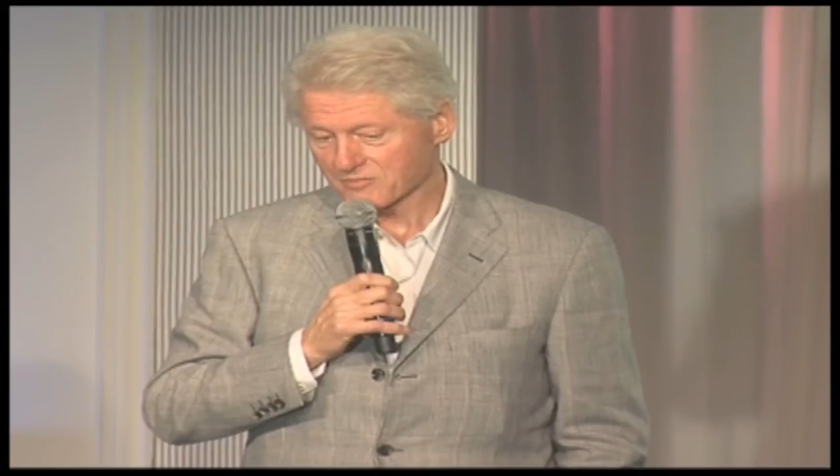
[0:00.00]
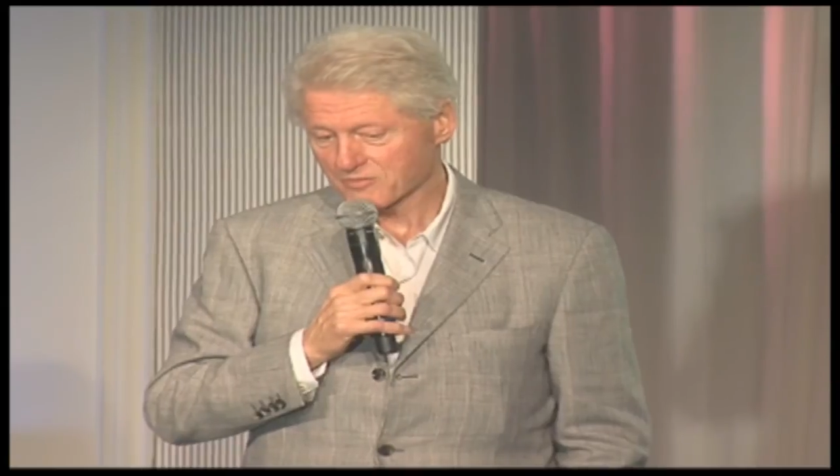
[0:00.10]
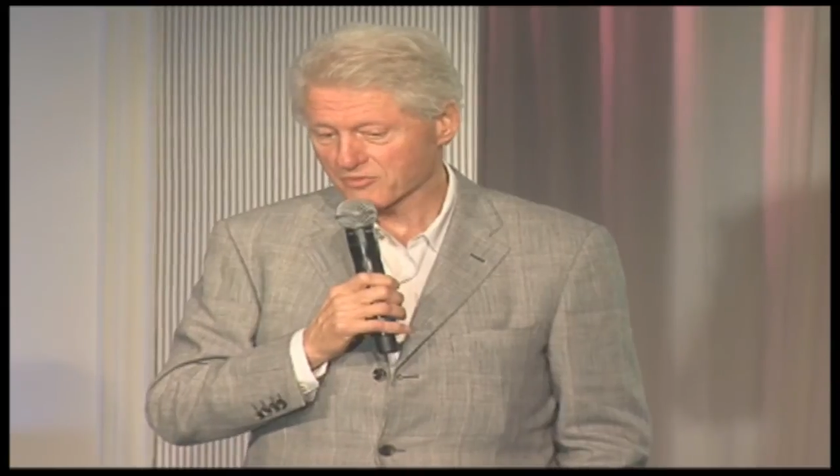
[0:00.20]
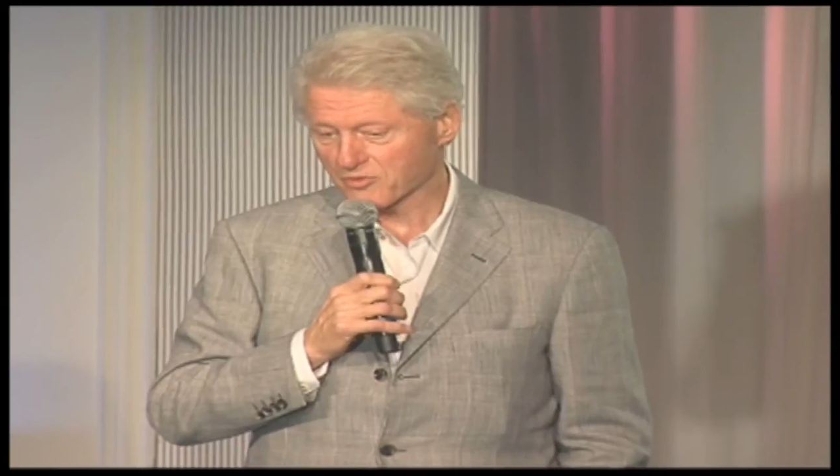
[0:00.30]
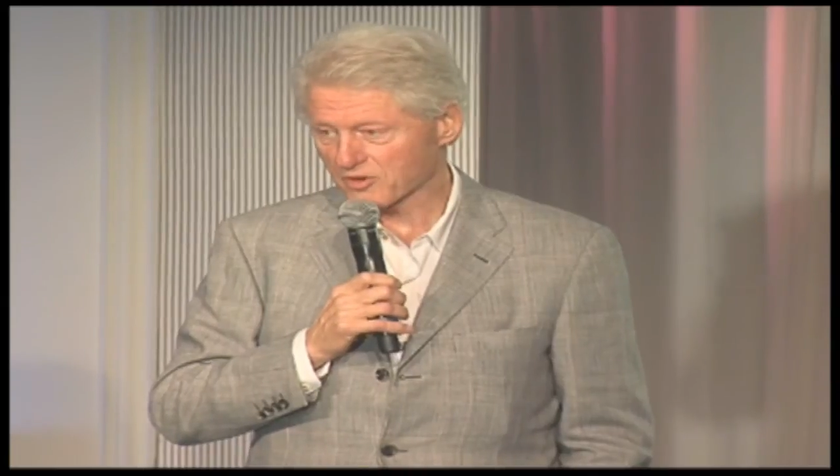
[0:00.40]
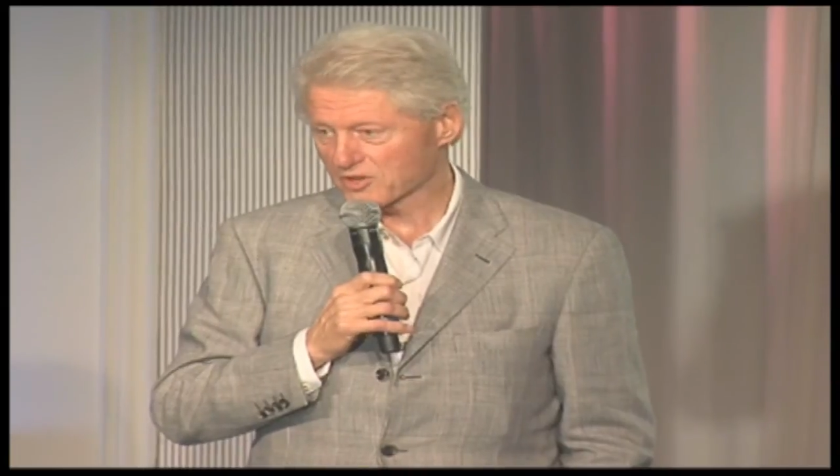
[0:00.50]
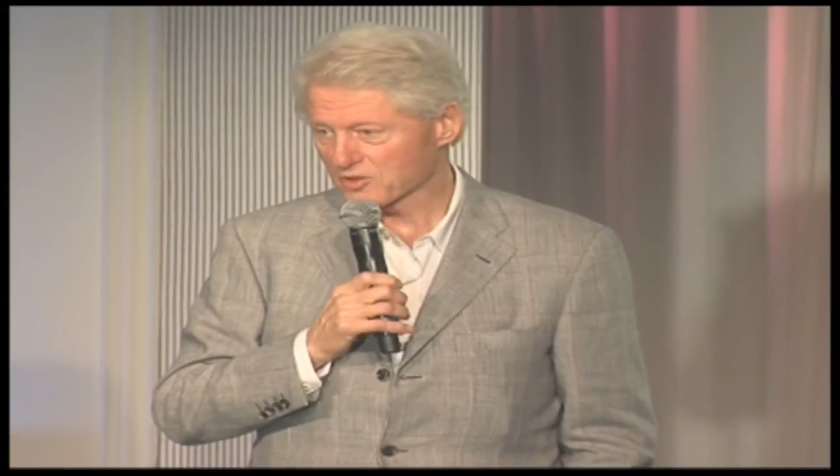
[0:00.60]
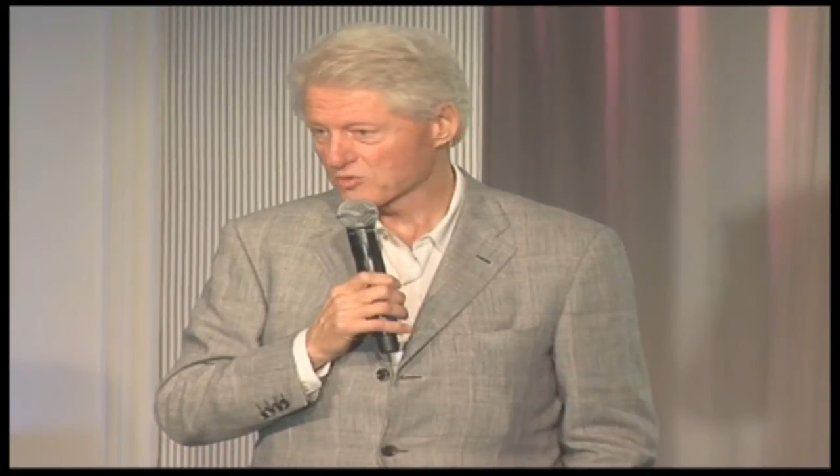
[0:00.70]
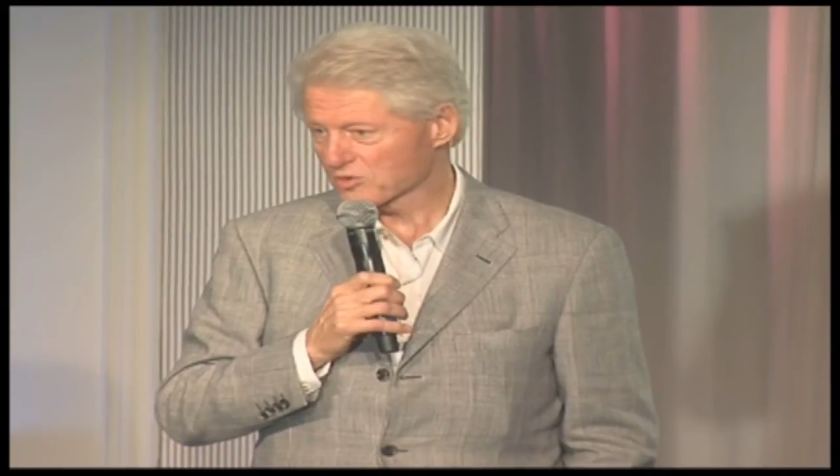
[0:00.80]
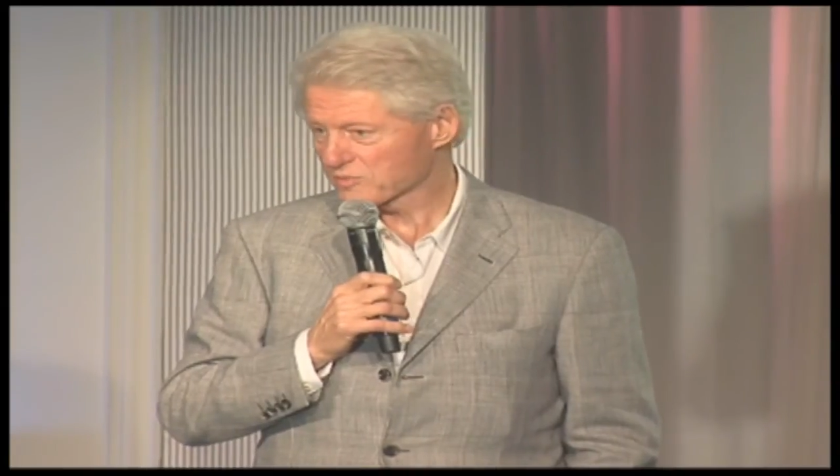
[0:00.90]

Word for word: before you will